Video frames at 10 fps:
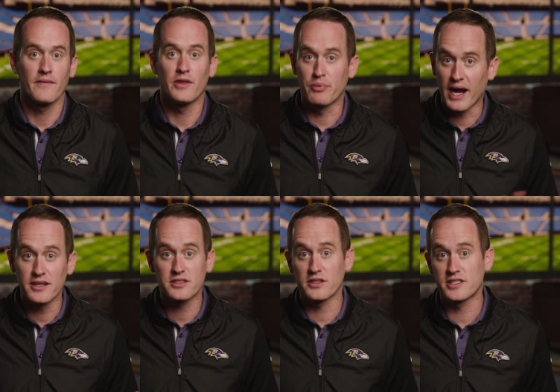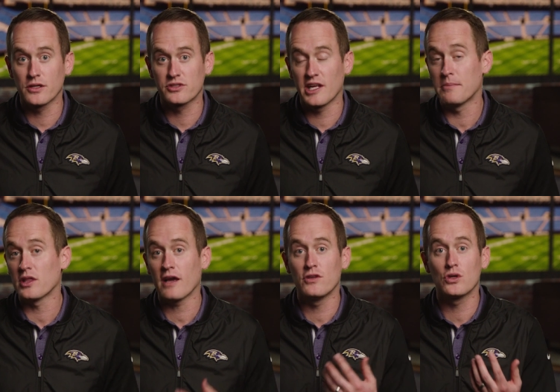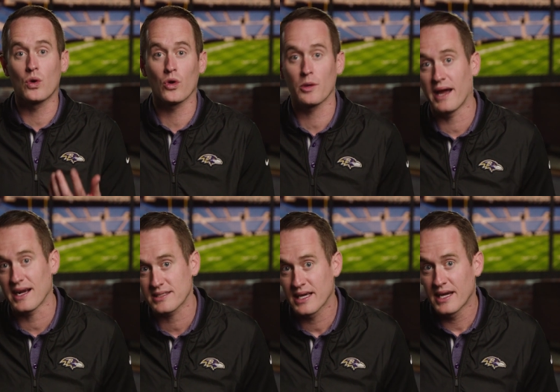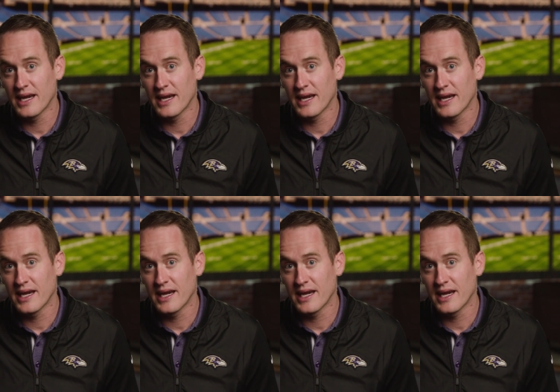The Browns and the Steelers, they both have new quarterbacks,